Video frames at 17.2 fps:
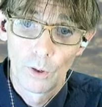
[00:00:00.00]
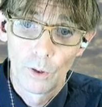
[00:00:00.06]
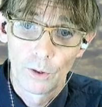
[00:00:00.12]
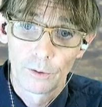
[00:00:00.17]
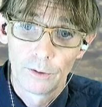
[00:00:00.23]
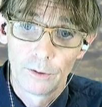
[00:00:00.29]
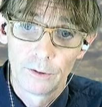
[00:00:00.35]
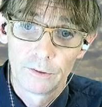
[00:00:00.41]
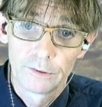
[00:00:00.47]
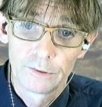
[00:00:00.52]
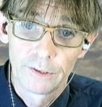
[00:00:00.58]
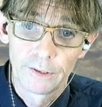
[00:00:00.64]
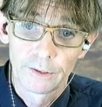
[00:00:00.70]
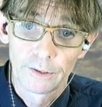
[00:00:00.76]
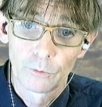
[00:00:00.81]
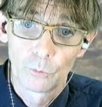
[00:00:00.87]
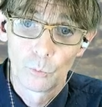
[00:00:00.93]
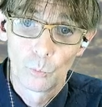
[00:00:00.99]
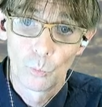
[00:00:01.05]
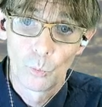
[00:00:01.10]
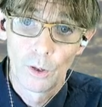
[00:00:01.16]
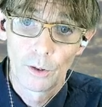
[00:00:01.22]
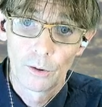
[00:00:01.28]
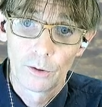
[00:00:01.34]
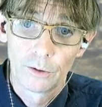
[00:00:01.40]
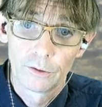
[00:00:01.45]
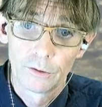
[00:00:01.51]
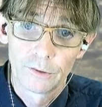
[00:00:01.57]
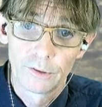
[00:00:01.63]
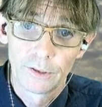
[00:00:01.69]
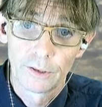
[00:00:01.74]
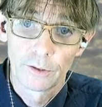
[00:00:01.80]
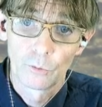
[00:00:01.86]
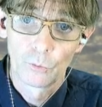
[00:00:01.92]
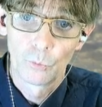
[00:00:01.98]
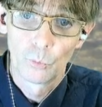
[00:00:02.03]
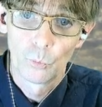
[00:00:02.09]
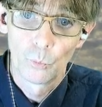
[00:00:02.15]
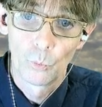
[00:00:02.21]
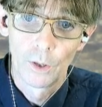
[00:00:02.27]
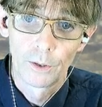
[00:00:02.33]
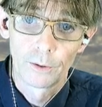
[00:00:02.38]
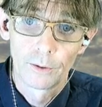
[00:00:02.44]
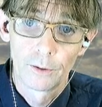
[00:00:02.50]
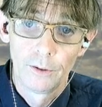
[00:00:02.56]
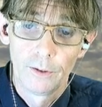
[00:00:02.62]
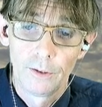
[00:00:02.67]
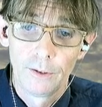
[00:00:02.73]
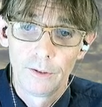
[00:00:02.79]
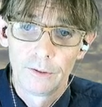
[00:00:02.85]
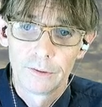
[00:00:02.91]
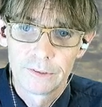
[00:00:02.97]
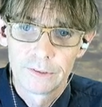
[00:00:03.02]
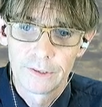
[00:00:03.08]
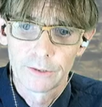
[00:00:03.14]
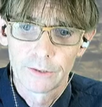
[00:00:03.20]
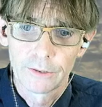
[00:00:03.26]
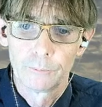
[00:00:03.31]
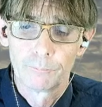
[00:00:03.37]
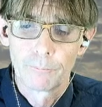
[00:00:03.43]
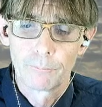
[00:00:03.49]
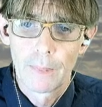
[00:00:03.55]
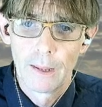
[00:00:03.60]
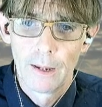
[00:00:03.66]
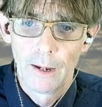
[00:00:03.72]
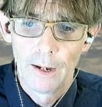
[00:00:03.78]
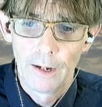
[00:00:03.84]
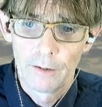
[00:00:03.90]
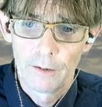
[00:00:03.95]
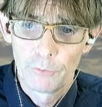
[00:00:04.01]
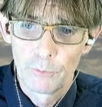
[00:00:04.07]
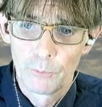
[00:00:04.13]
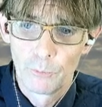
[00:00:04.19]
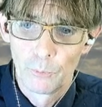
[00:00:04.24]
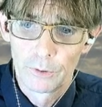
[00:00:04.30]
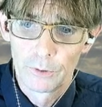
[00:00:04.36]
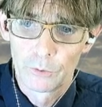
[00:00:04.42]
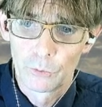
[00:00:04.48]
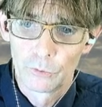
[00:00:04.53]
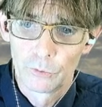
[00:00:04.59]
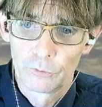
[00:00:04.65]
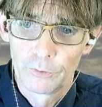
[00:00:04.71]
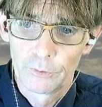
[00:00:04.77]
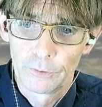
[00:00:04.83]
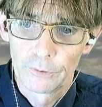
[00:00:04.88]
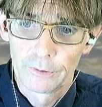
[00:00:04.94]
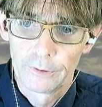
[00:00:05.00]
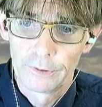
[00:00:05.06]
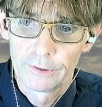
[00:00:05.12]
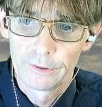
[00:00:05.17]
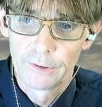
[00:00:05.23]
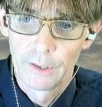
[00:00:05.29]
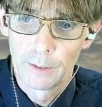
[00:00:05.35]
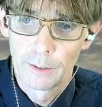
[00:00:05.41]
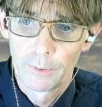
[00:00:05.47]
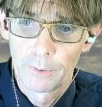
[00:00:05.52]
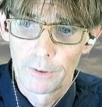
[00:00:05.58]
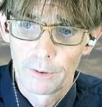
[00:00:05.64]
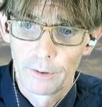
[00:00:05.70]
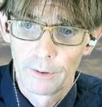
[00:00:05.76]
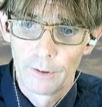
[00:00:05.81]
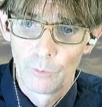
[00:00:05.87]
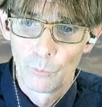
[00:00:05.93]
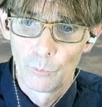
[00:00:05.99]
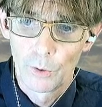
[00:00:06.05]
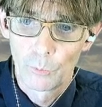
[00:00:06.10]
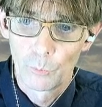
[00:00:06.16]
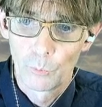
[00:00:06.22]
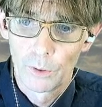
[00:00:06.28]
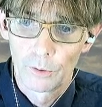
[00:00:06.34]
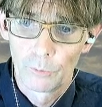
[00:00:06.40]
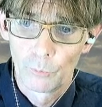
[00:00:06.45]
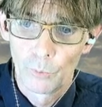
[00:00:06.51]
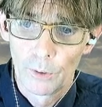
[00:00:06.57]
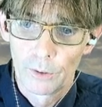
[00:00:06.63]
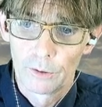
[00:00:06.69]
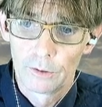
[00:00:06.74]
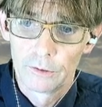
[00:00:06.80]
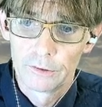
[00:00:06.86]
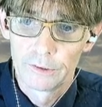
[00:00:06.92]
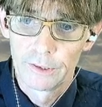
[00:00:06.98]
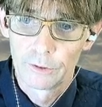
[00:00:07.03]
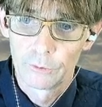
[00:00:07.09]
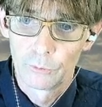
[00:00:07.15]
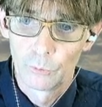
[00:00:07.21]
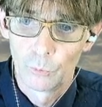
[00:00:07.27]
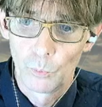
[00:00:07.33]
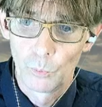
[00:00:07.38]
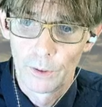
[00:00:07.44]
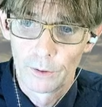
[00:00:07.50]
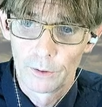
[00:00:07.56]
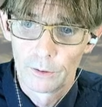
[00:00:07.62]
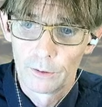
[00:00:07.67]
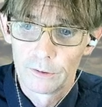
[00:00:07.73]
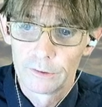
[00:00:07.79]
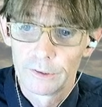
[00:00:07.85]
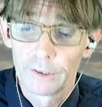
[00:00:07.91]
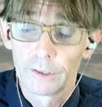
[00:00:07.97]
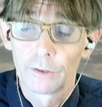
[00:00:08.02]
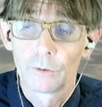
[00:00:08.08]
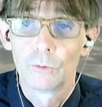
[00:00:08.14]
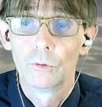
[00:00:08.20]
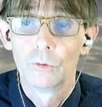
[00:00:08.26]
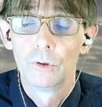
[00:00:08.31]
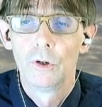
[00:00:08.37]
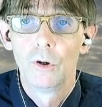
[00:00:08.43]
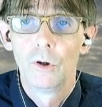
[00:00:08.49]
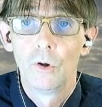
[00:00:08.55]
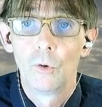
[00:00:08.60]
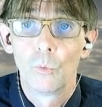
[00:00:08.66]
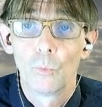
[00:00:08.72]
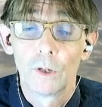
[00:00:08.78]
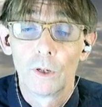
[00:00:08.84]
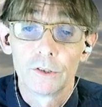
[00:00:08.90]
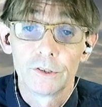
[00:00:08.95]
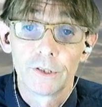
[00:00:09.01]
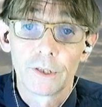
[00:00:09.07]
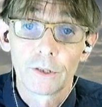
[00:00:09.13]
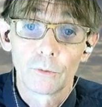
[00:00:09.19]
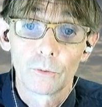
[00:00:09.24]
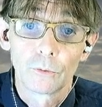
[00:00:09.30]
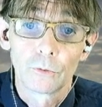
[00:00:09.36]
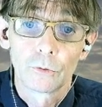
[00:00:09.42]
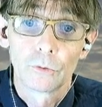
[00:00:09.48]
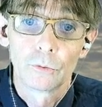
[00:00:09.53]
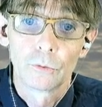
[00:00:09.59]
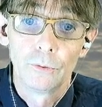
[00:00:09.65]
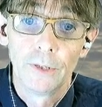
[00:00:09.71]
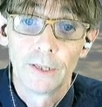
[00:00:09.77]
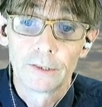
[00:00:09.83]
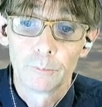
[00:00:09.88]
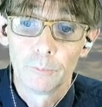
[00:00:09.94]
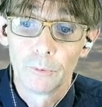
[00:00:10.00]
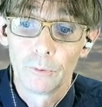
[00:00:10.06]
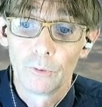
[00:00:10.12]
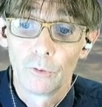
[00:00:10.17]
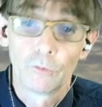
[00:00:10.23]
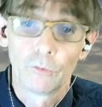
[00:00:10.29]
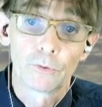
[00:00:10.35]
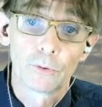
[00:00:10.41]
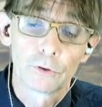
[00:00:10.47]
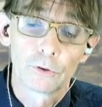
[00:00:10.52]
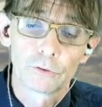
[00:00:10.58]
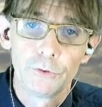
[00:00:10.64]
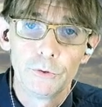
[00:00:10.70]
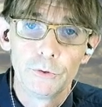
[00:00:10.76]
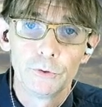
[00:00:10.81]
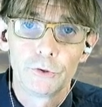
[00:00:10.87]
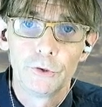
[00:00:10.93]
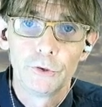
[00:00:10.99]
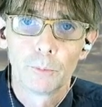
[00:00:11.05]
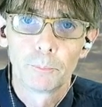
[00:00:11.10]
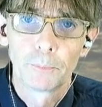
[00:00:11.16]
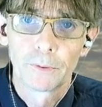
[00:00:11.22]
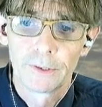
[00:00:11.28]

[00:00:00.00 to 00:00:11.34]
1, 0, 1, 0, 1, 0. And if you want to convert this number 11101010 to decimal, of course we use the